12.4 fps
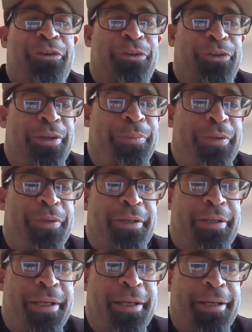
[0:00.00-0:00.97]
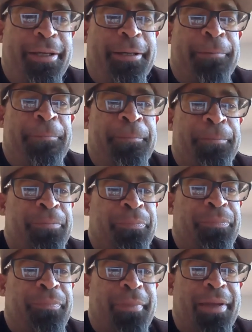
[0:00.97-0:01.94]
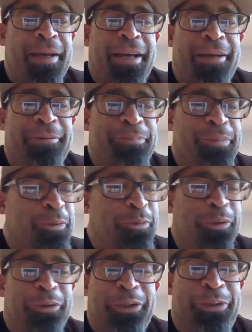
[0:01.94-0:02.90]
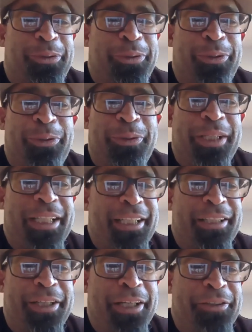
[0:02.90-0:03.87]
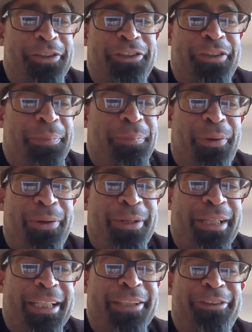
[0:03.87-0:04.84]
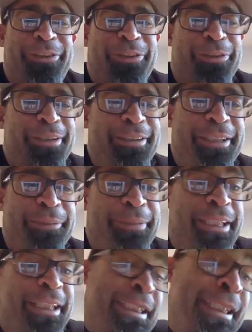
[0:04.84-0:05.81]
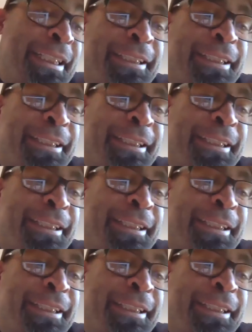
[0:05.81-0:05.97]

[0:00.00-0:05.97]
or something. But really cool and just a part of history to me.